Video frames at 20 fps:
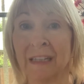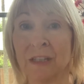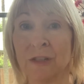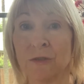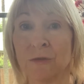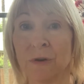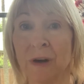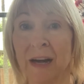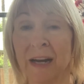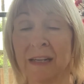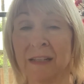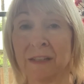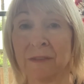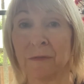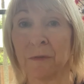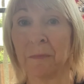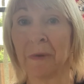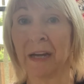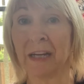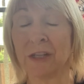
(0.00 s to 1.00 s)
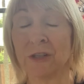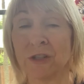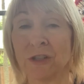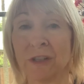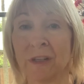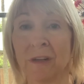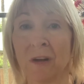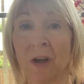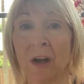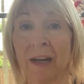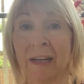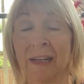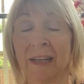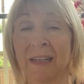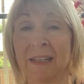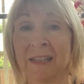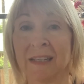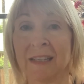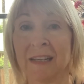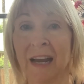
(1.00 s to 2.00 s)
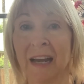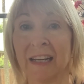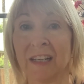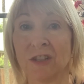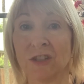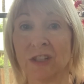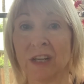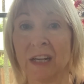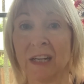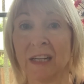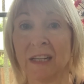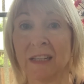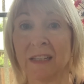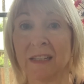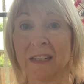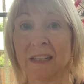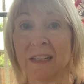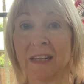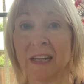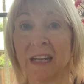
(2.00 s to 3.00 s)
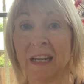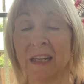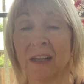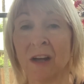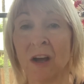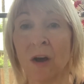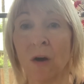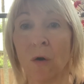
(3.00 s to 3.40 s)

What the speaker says: transformation like a snake shedding its skin.